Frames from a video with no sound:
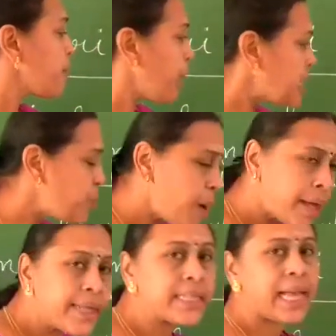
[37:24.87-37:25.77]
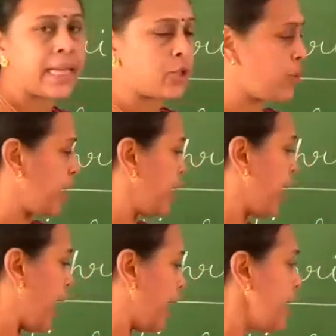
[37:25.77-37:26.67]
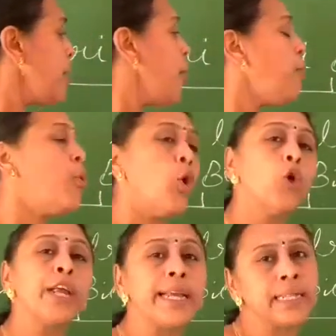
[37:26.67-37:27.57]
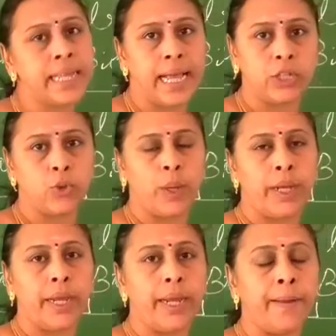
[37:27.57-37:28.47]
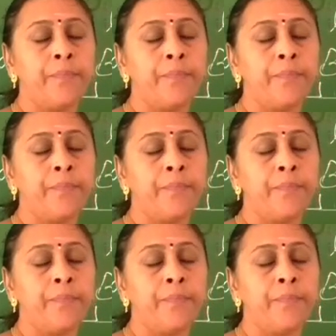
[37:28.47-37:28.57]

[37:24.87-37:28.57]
Pachmari Sanctuary and Bori Sanctuary.